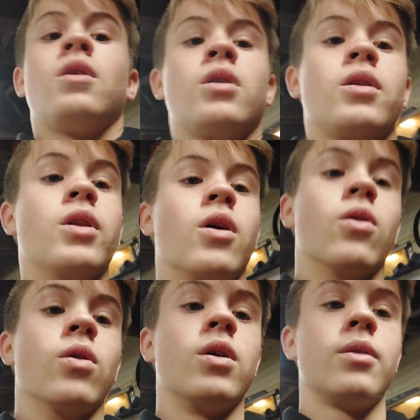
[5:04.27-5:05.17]

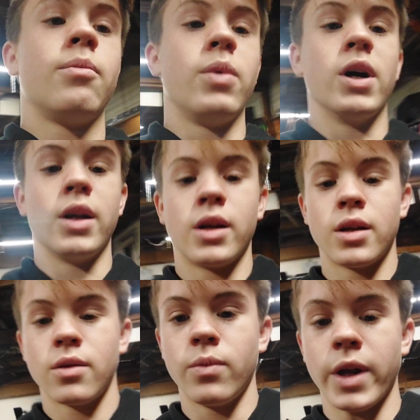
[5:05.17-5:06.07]
No, but
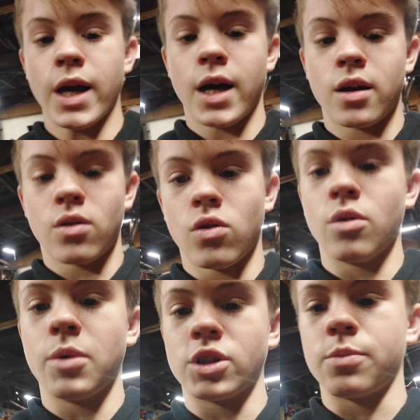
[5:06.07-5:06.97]
we got a whole
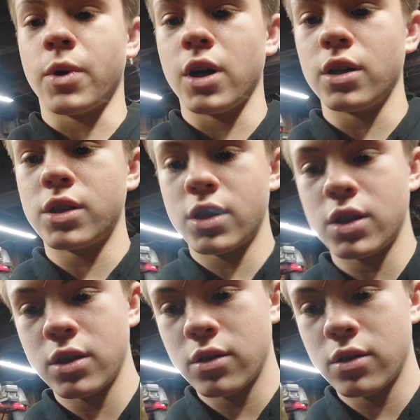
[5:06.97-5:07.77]
bunch of parts.